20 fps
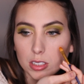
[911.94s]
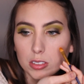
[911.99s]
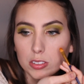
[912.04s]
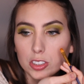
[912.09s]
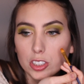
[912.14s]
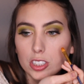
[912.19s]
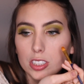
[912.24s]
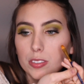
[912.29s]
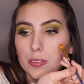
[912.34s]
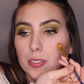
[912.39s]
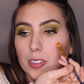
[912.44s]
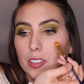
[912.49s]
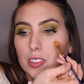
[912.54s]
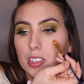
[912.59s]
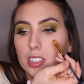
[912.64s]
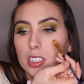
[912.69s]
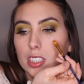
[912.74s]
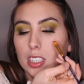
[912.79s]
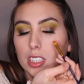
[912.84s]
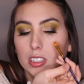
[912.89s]
So just
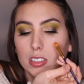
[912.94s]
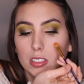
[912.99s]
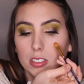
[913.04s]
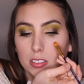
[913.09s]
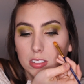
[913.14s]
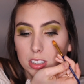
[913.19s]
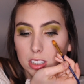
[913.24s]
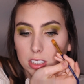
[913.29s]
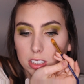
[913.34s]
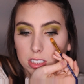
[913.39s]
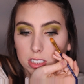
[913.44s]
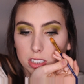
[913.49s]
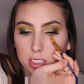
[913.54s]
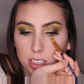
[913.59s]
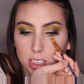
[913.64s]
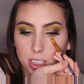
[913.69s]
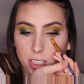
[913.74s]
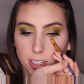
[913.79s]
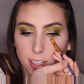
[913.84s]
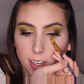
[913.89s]
focusing closest to
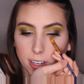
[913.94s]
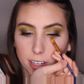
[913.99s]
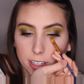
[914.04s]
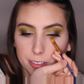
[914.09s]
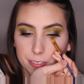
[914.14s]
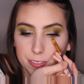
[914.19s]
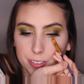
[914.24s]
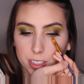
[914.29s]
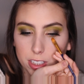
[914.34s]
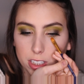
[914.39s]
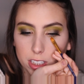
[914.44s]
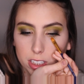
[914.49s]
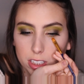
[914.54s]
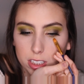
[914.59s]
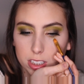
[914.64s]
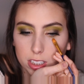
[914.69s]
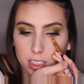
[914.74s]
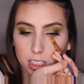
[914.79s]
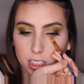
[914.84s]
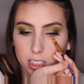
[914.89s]
the eye
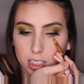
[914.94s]
first